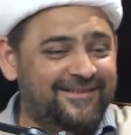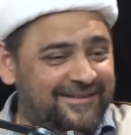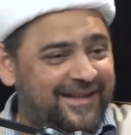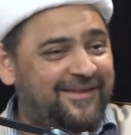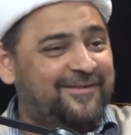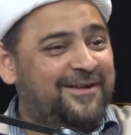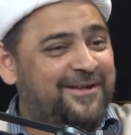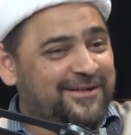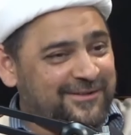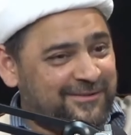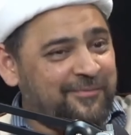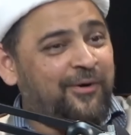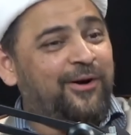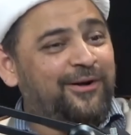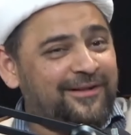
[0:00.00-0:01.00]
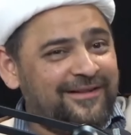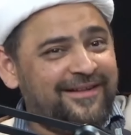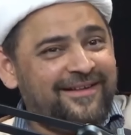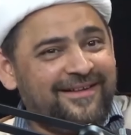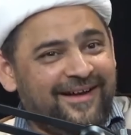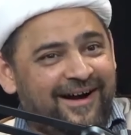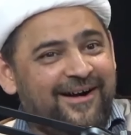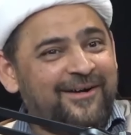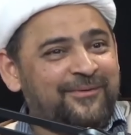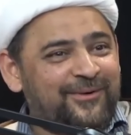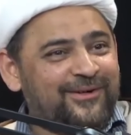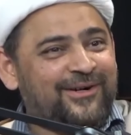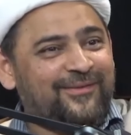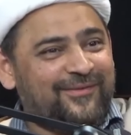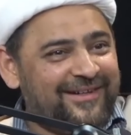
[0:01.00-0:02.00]
you have a small
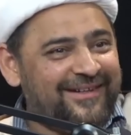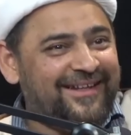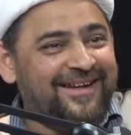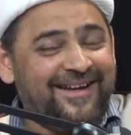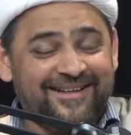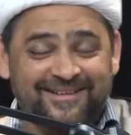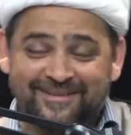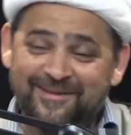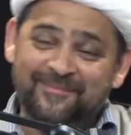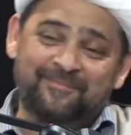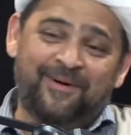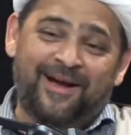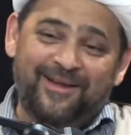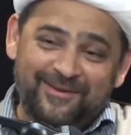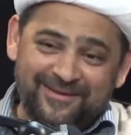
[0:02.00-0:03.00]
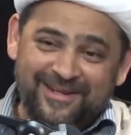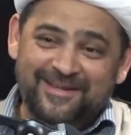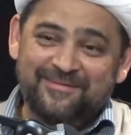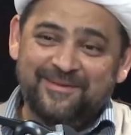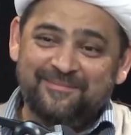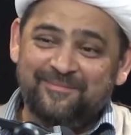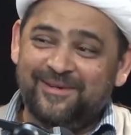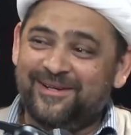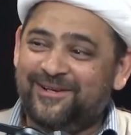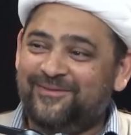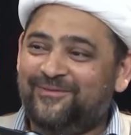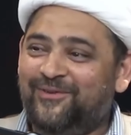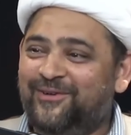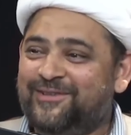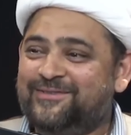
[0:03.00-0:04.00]
artwork of Allah and my name in bigger
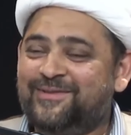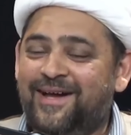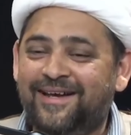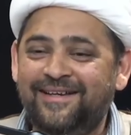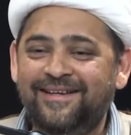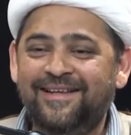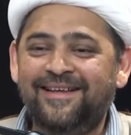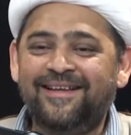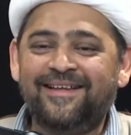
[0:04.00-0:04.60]
fonts, right?